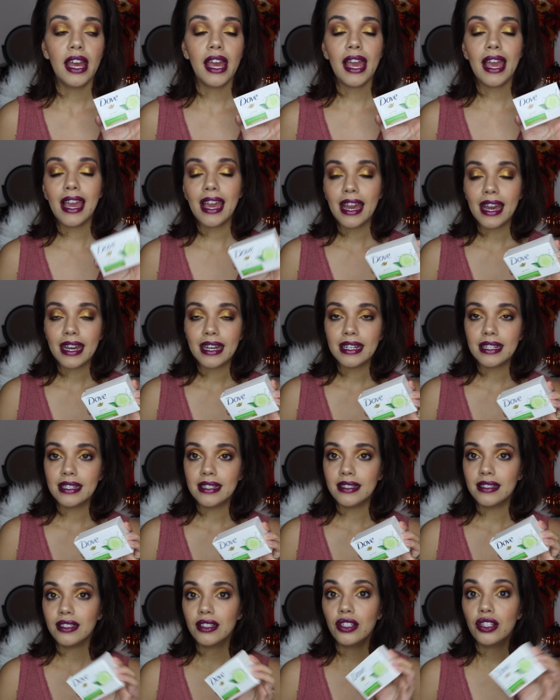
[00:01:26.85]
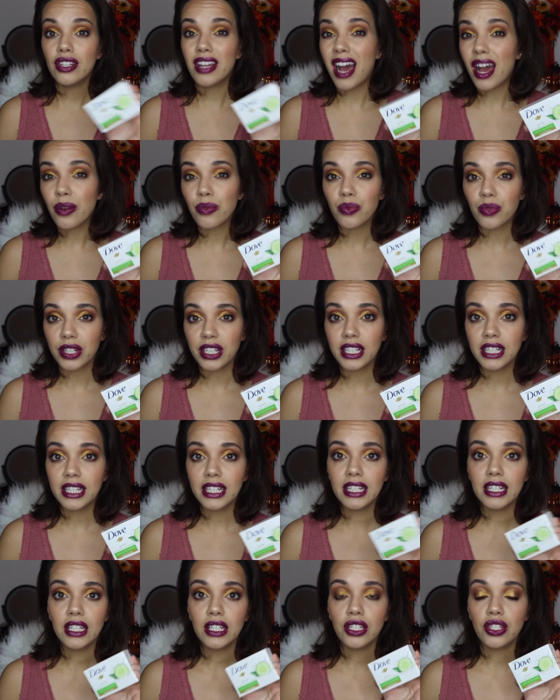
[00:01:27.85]
And not
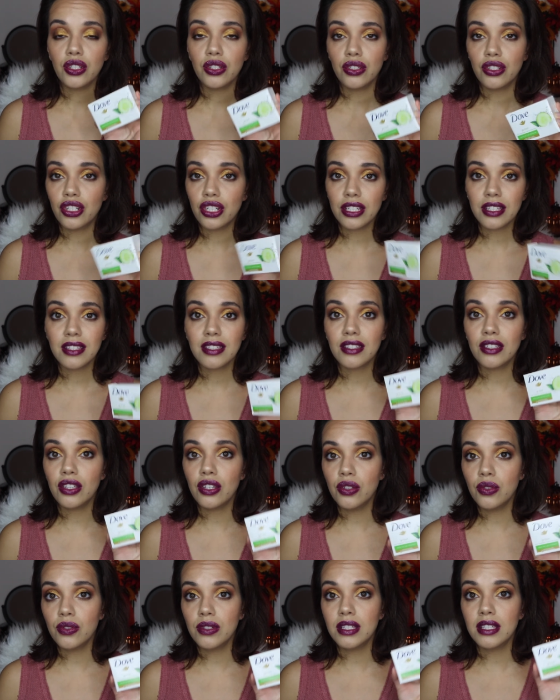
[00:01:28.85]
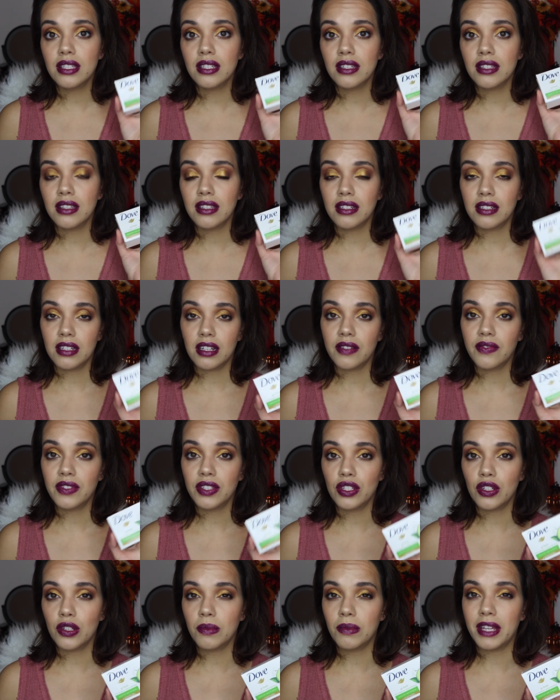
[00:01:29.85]
really, just use the Dove
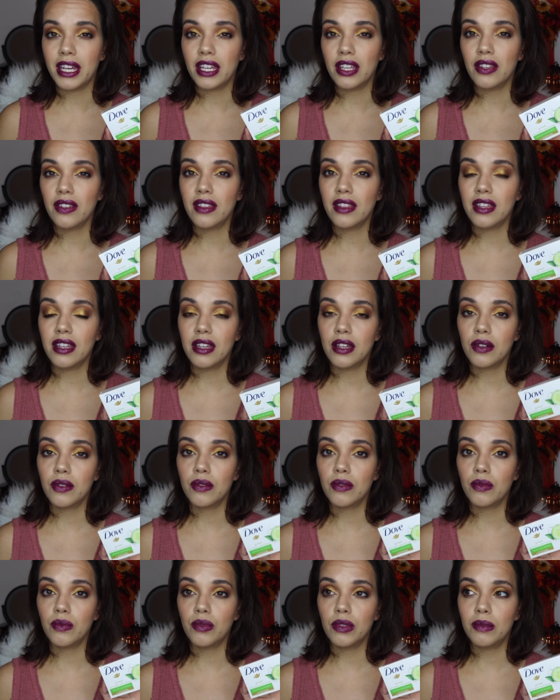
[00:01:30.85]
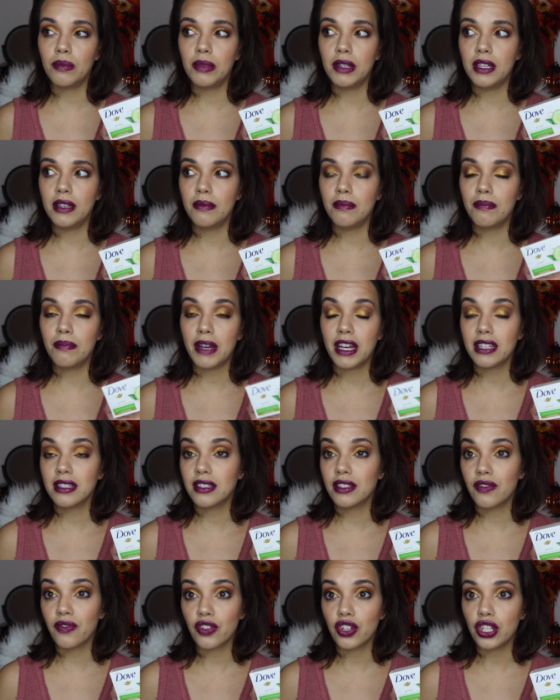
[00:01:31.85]
soap that you think would be
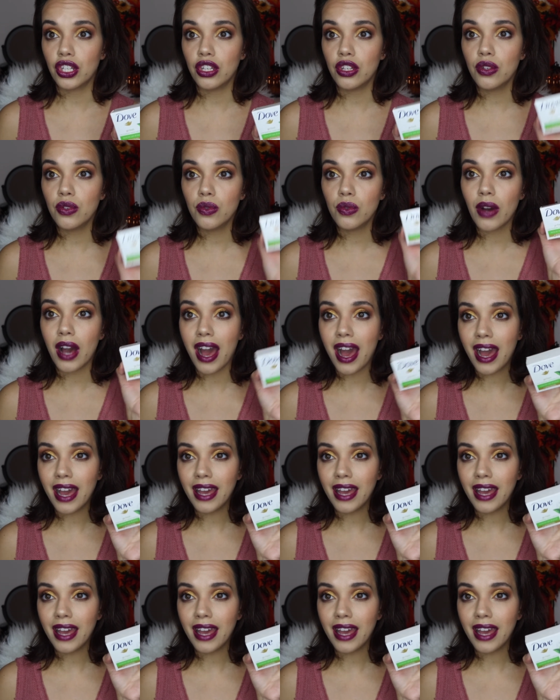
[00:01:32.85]
best for you.